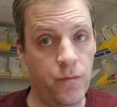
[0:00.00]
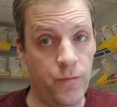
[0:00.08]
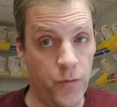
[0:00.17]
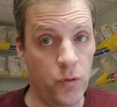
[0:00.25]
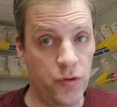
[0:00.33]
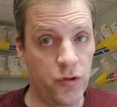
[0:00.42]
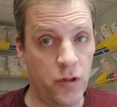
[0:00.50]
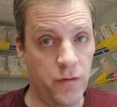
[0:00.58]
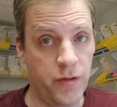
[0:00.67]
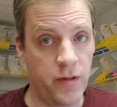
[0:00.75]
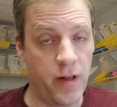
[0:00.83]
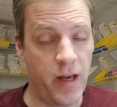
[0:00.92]
full
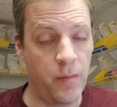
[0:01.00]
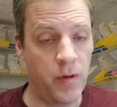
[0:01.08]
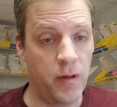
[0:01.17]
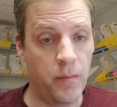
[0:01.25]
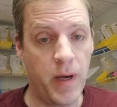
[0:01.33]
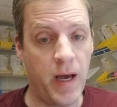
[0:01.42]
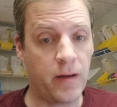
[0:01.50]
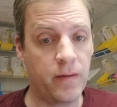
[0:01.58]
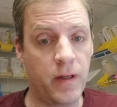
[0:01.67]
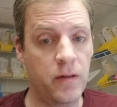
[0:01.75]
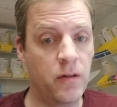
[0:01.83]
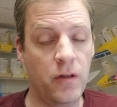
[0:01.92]
service lab in the back
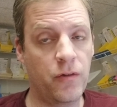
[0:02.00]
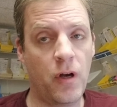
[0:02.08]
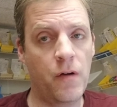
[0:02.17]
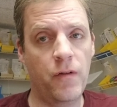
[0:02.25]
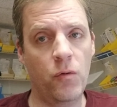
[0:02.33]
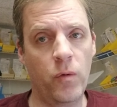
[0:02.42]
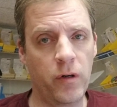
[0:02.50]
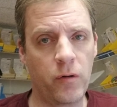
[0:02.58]
that does all of our work.